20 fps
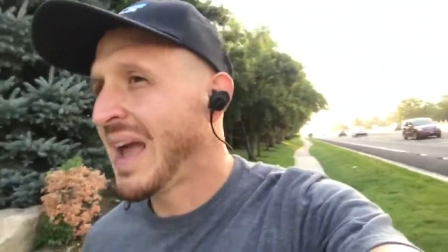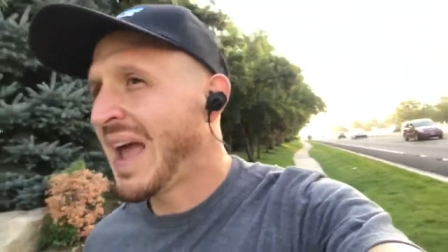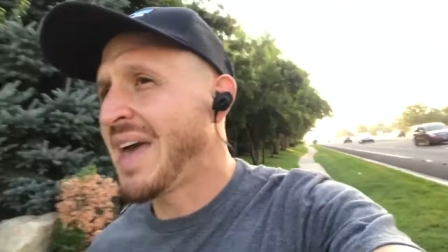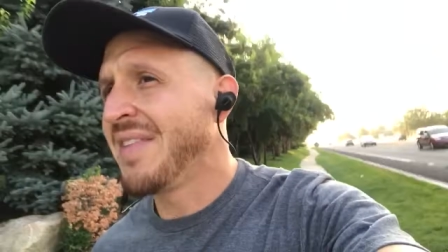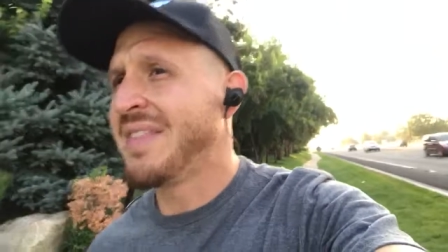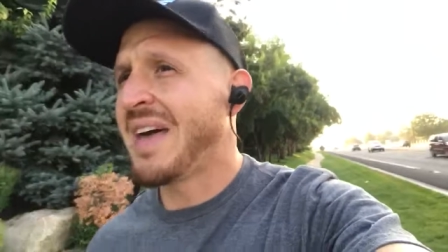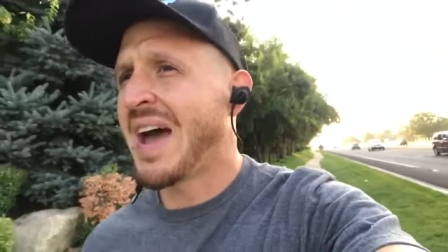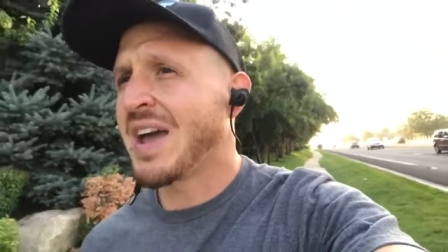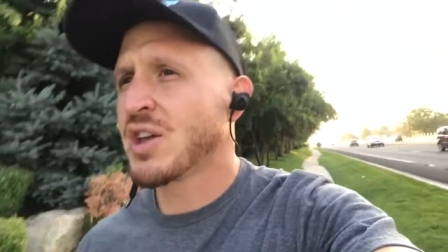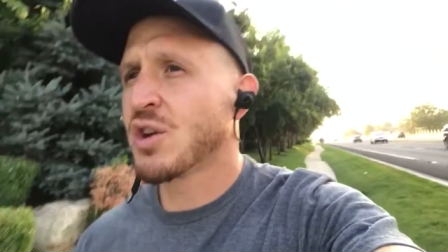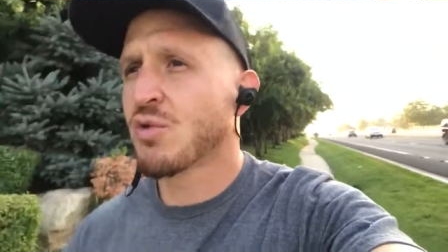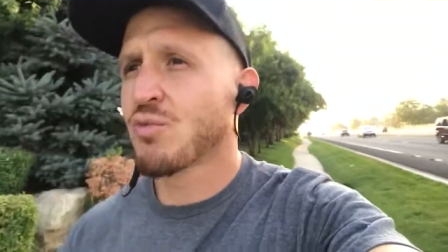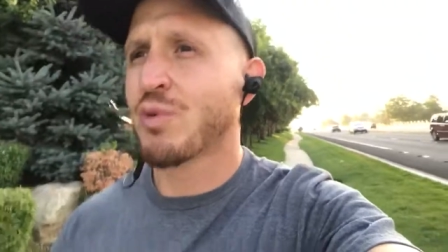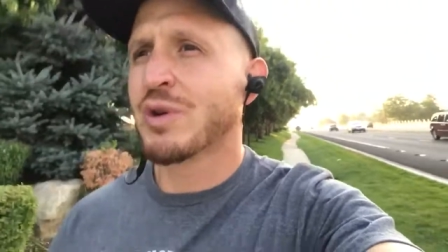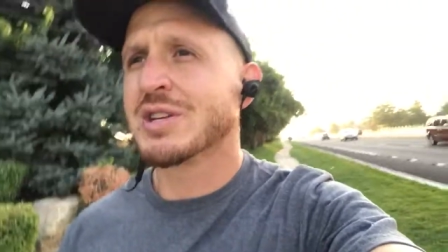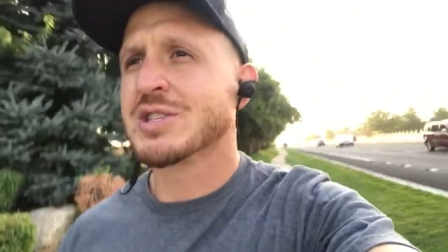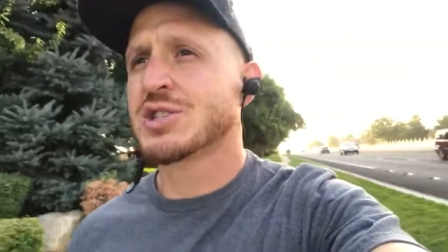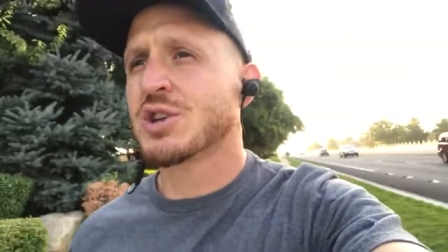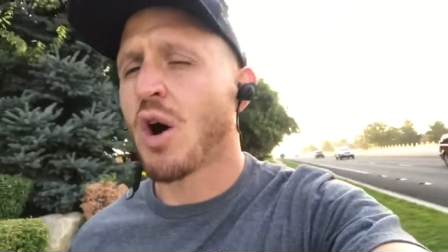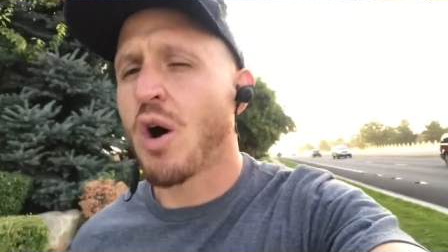and that your
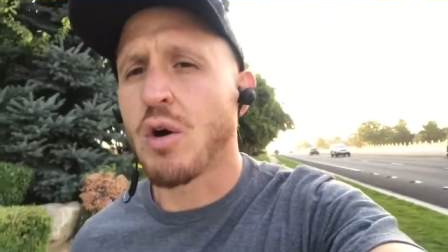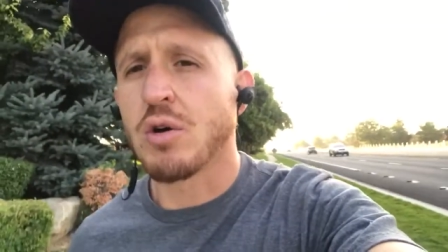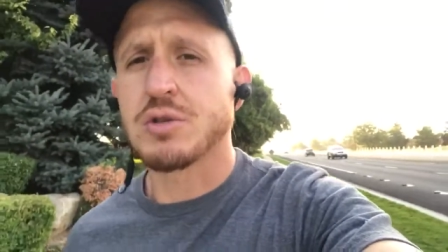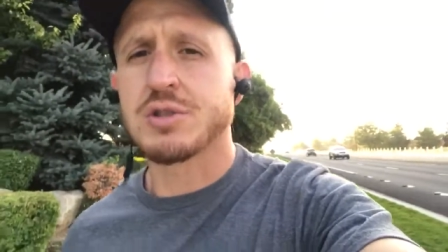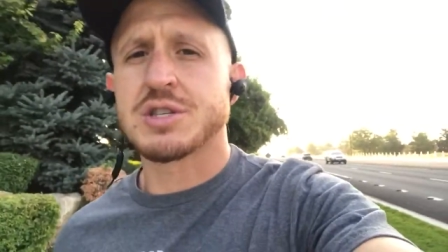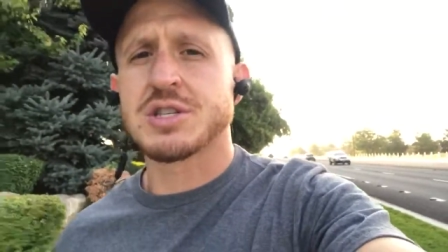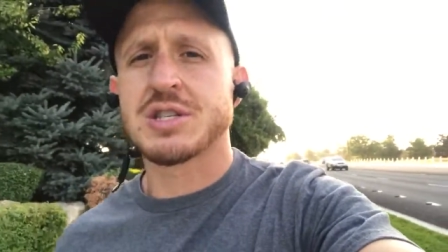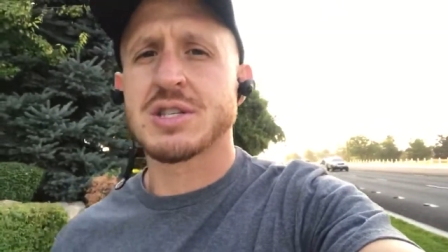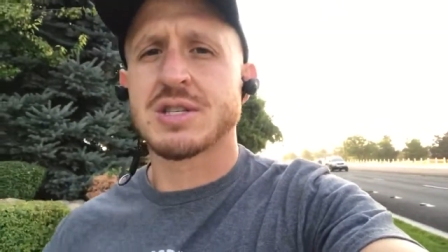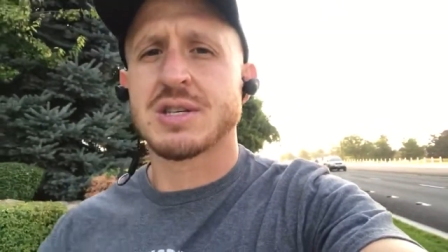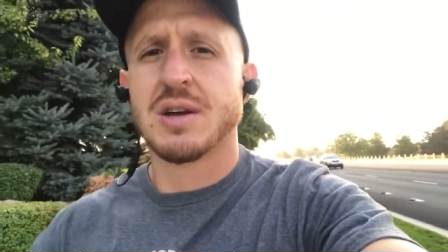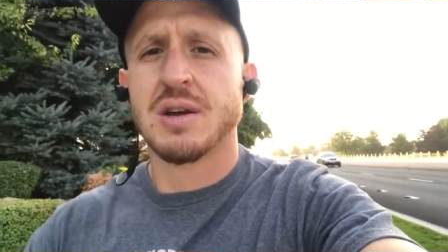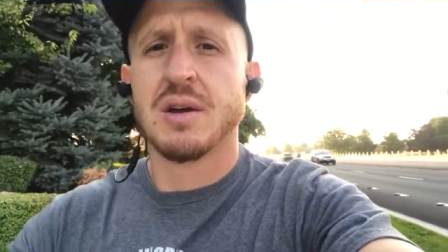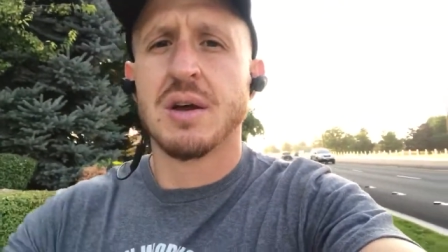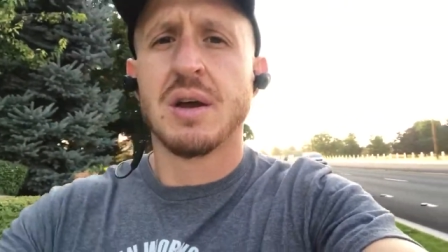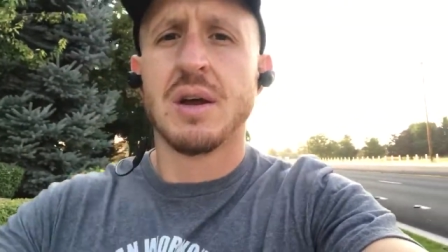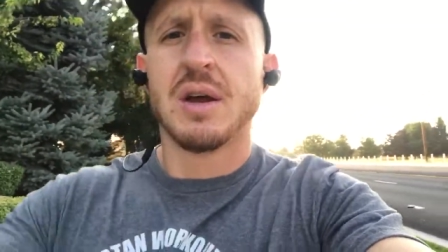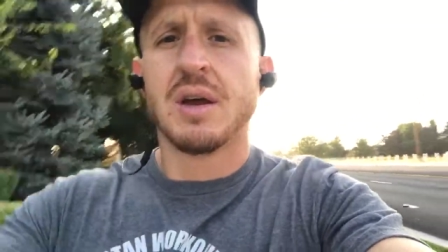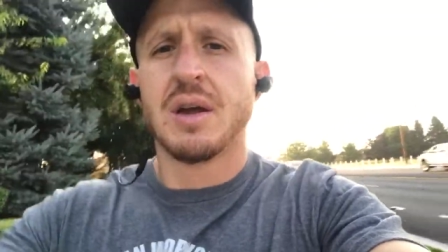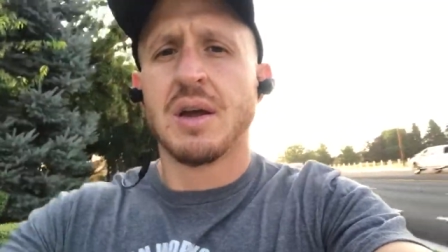results
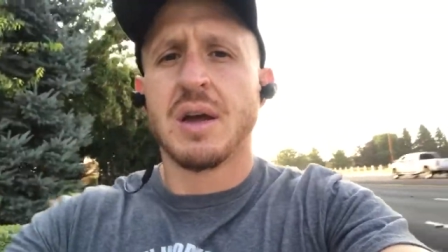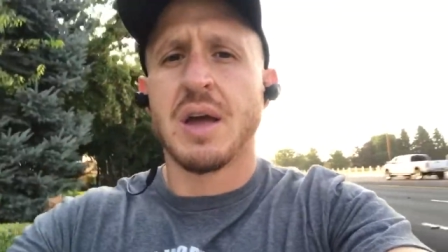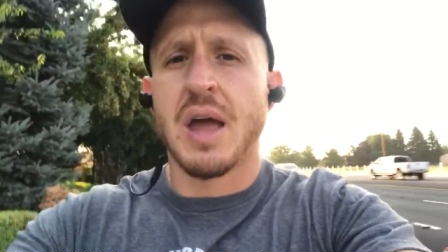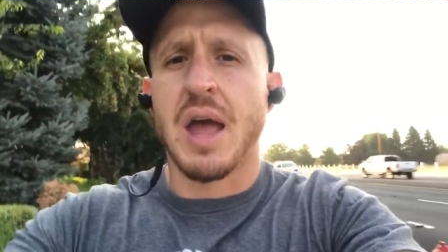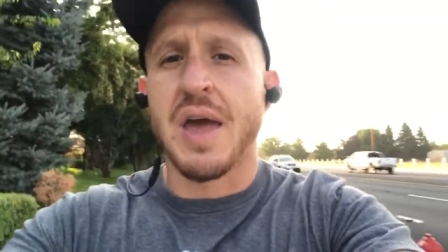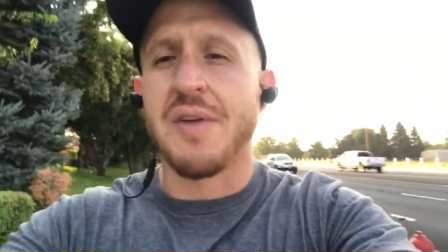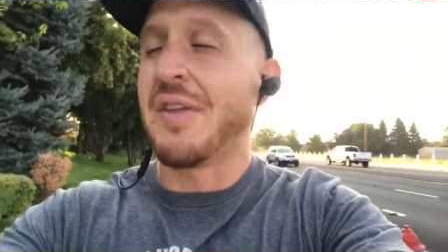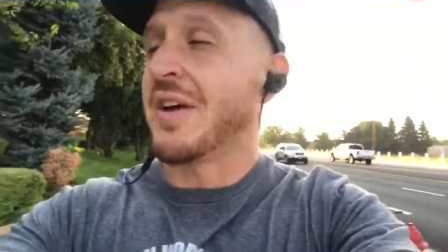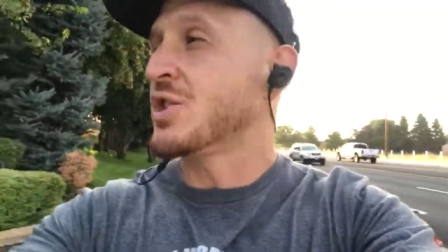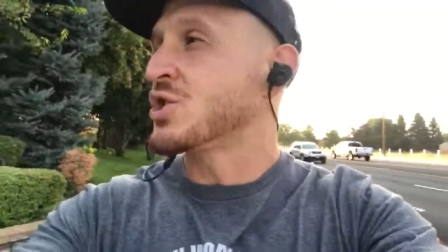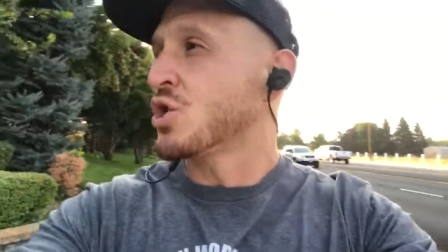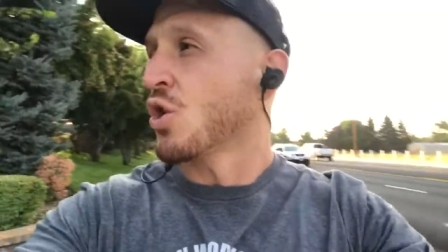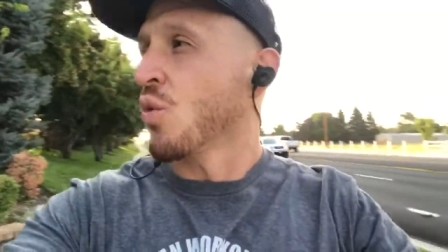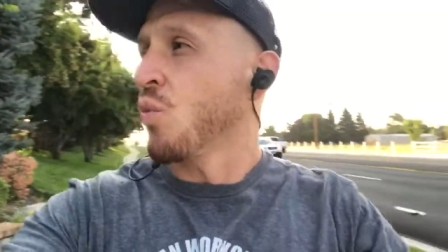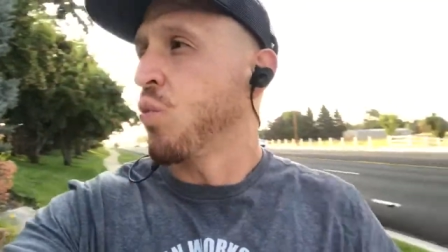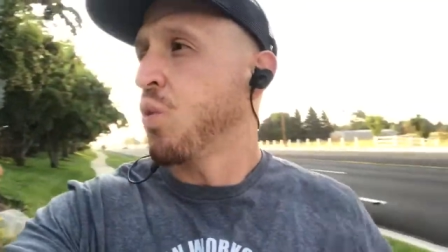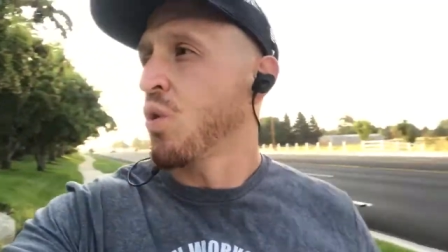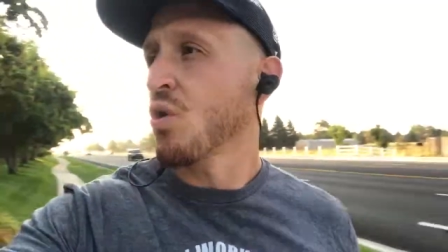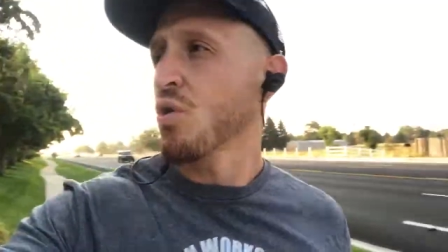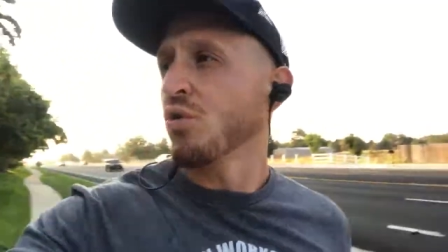and that your
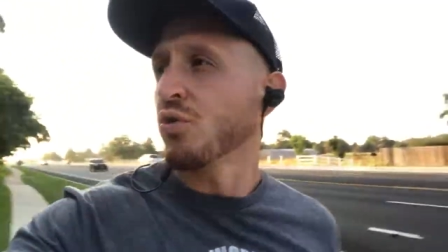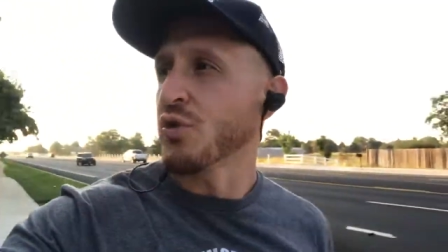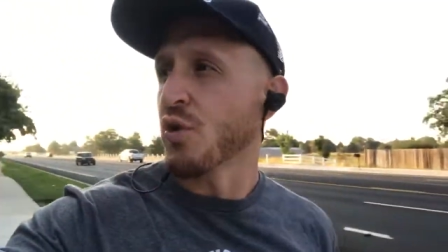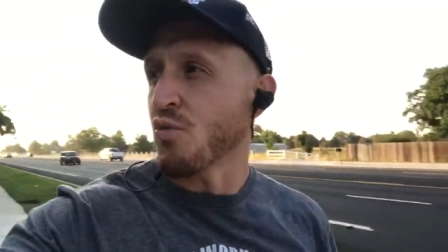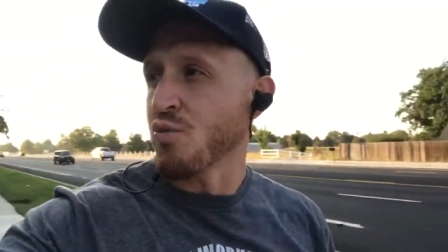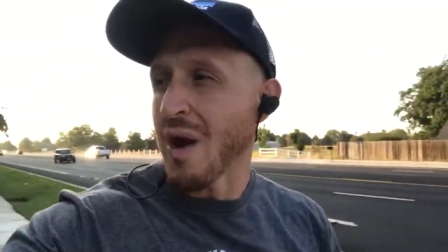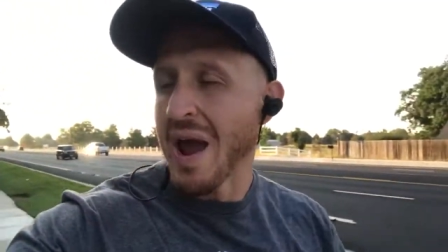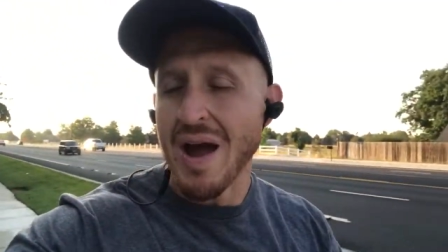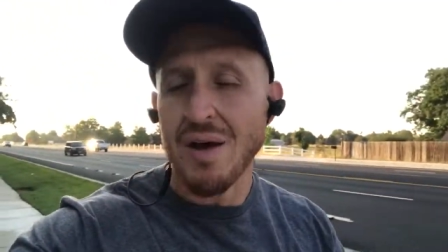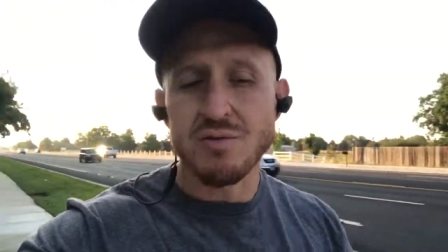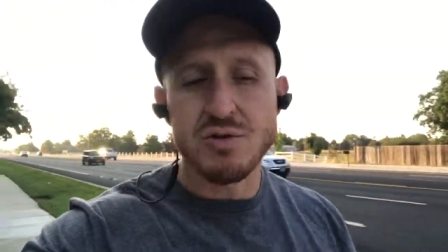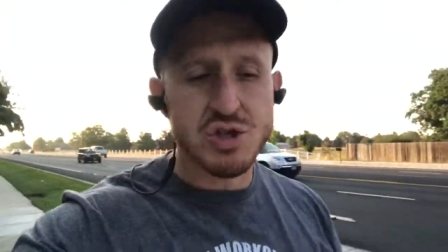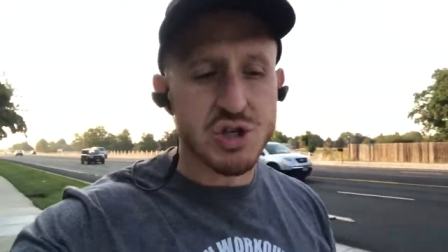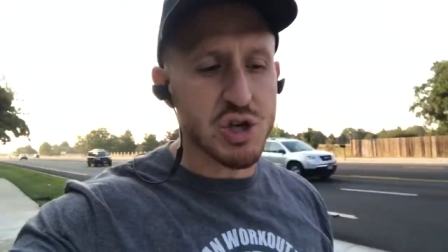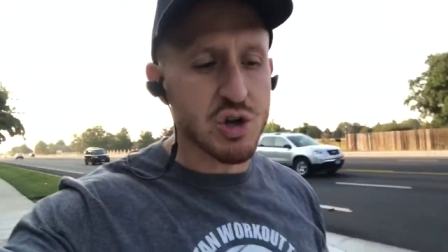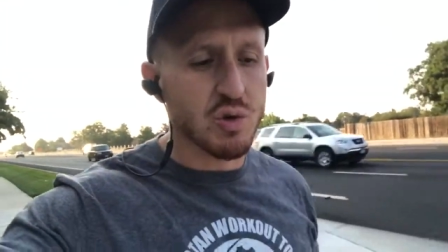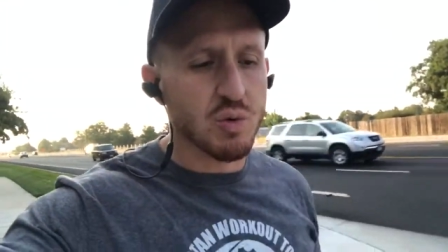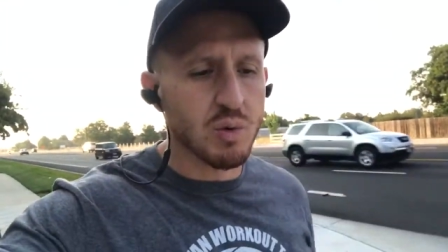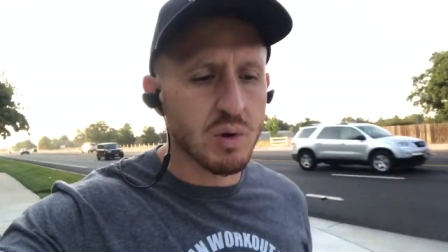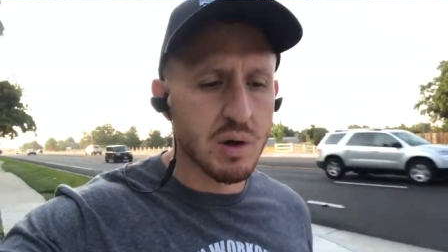world around
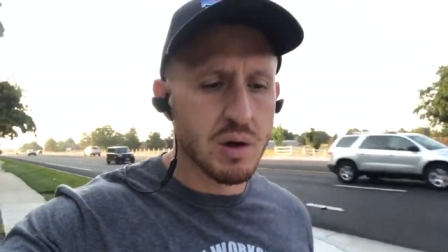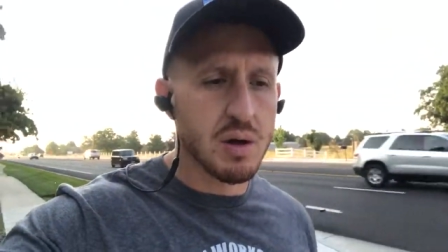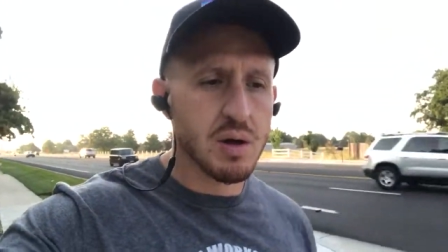you